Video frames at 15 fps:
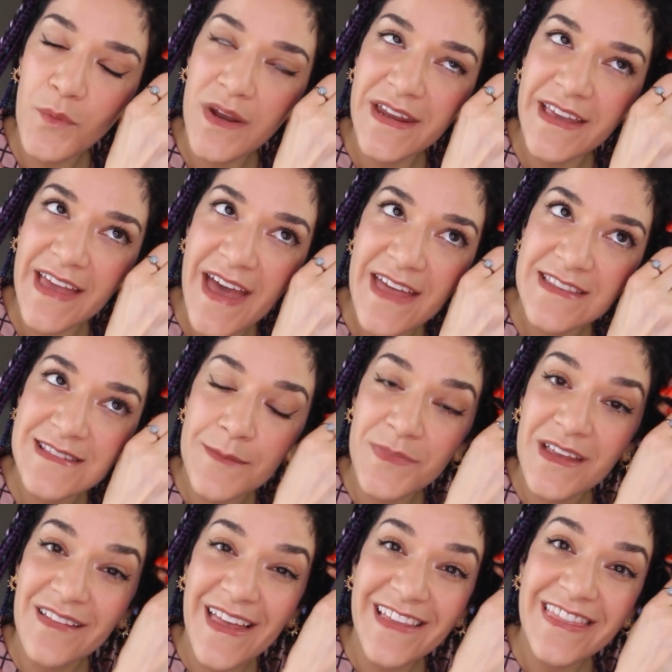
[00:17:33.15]
want to get
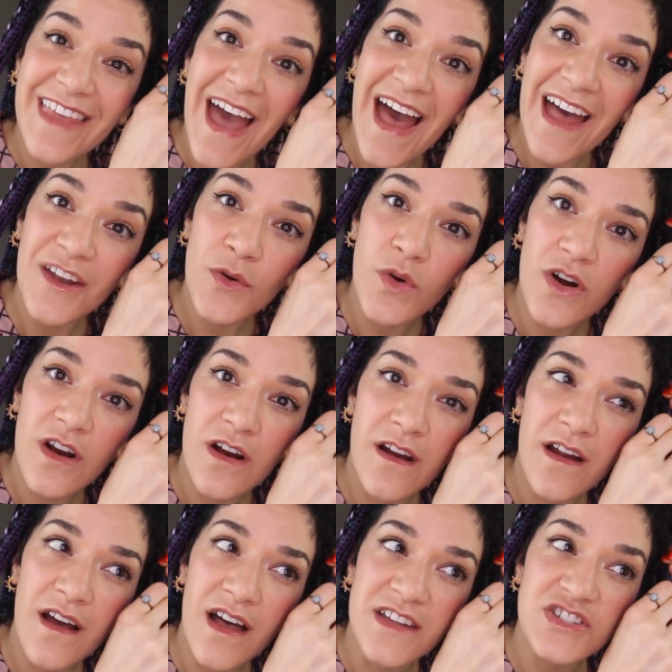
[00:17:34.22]
something like that,
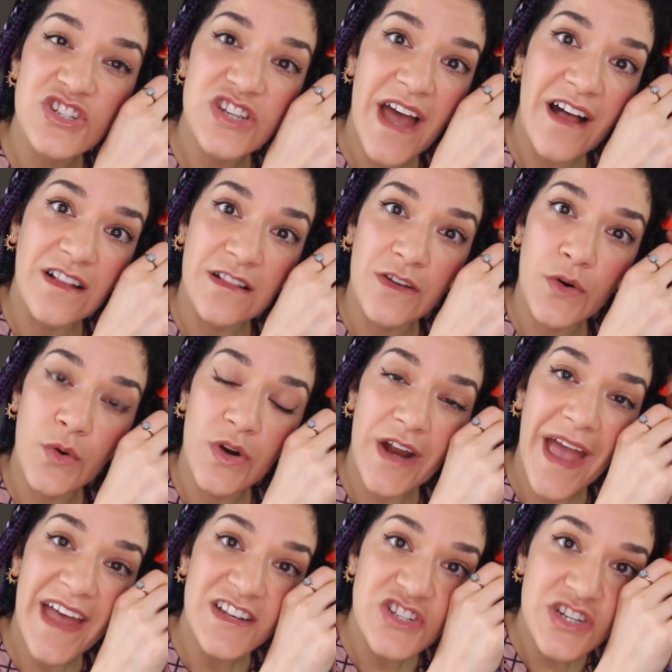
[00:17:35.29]
or a gel or
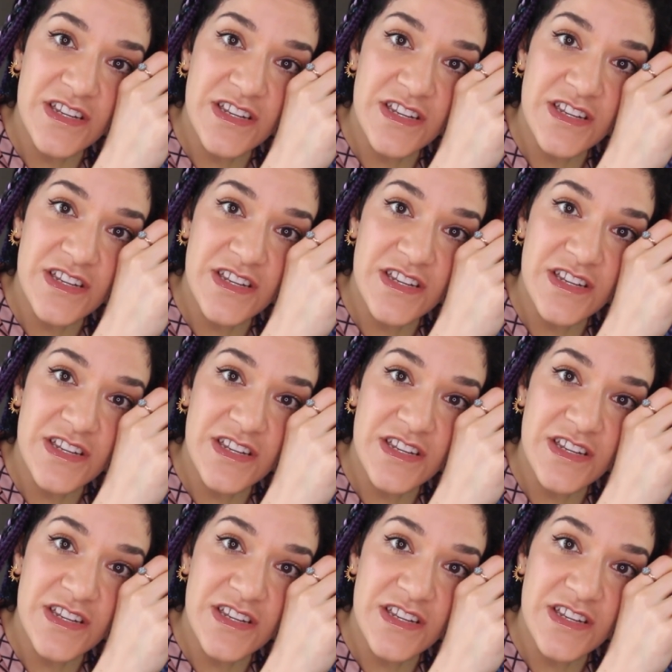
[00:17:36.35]
edge